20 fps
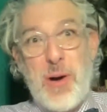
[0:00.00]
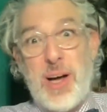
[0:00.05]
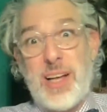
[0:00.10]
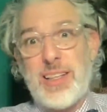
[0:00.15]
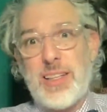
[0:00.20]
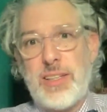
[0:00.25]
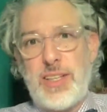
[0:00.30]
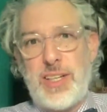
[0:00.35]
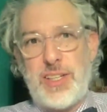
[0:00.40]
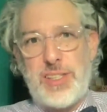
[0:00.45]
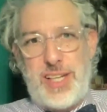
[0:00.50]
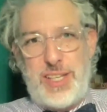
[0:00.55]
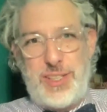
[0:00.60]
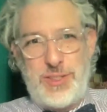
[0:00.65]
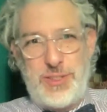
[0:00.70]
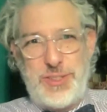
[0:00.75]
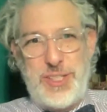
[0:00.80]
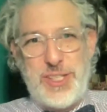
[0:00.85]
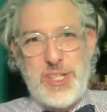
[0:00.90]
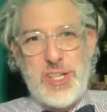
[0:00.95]
well, there's a
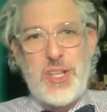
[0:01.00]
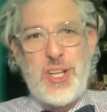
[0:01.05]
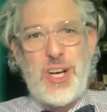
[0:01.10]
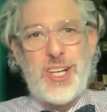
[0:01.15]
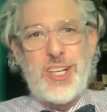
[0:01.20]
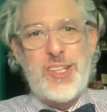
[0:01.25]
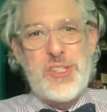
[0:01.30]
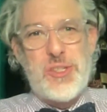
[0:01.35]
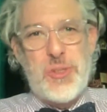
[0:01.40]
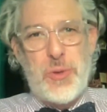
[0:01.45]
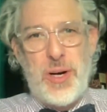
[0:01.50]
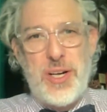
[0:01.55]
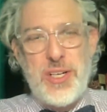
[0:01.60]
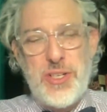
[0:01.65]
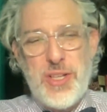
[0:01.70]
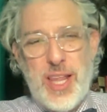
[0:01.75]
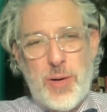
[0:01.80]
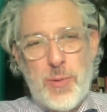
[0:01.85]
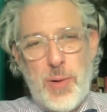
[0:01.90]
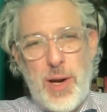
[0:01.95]
longer story
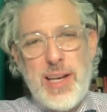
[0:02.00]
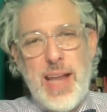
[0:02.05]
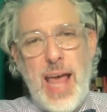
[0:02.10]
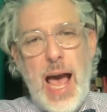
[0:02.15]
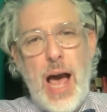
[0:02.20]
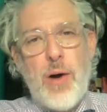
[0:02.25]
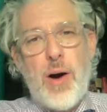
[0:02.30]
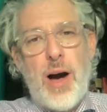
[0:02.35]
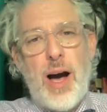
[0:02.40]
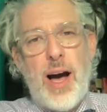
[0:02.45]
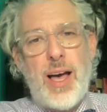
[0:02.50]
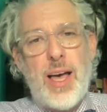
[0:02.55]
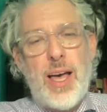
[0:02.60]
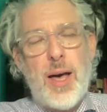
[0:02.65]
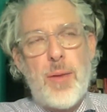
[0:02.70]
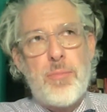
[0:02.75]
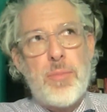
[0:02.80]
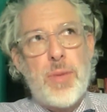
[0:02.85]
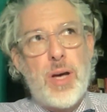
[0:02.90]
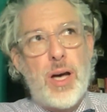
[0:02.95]
to that. Right now, I
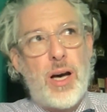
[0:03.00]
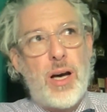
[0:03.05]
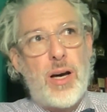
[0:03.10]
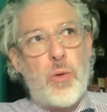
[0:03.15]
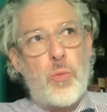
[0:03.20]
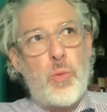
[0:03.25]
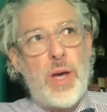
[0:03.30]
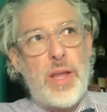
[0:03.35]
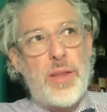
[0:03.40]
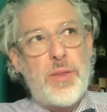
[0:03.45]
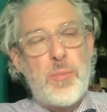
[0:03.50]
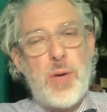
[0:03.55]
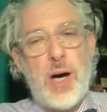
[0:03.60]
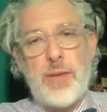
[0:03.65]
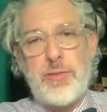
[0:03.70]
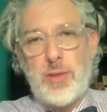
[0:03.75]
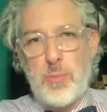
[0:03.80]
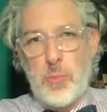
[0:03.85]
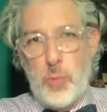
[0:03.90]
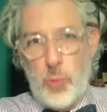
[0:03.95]
am with
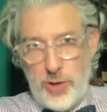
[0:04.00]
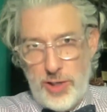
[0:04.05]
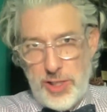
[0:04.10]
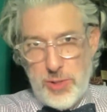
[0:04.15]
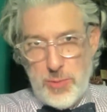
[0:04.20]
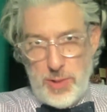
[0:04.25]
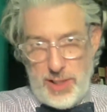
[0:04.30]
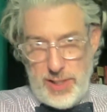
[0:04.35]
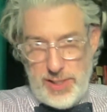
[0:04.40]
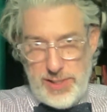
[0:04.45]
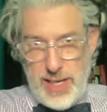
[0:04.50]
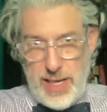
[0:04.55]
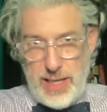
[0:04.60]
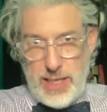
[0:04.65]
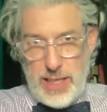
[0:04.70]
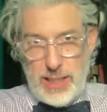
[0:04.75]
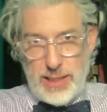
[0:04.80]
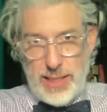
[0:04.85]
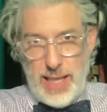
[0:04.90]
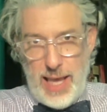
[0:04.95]
Puffer Morris Real
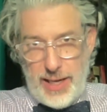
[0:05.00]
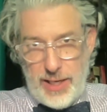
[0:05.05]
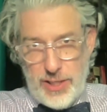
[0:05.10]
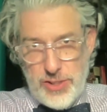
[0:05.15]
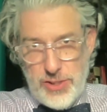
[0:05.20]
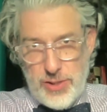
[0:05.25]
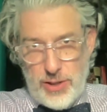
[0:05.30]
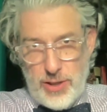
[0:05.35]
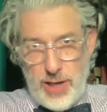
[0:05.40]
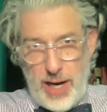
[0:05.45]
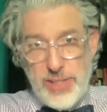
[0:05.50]
Estate in Lancaster.